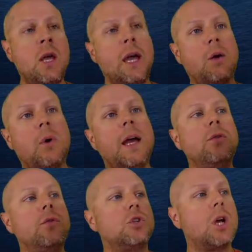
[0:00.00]
and when
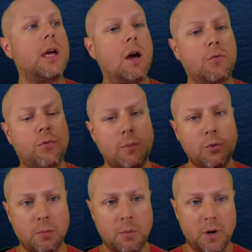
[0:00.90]
I do the checkout
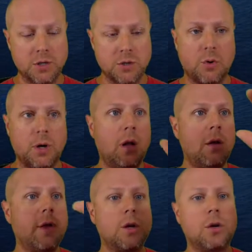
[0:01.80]
from the repository,
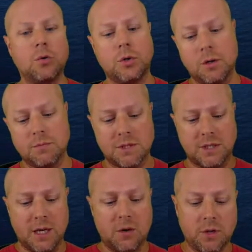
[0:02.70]
all of that code comes
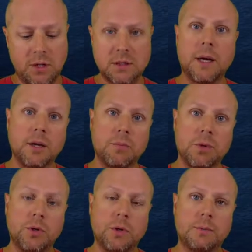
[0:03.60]
down into my
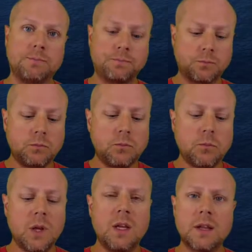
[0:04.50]
computer,
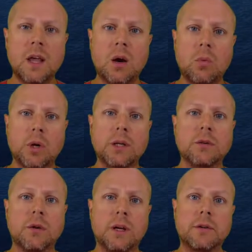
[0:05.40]
into that
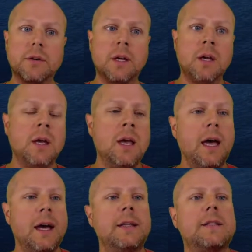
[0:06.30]
working directory.
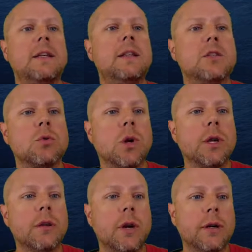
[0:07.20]
And it's in this
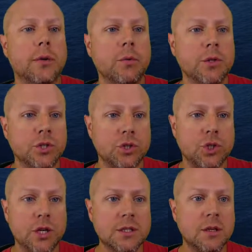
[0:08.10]
working directory, which is
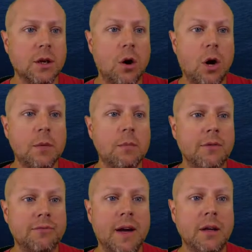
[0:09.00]
just on
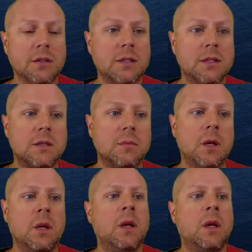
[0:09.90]
my file system,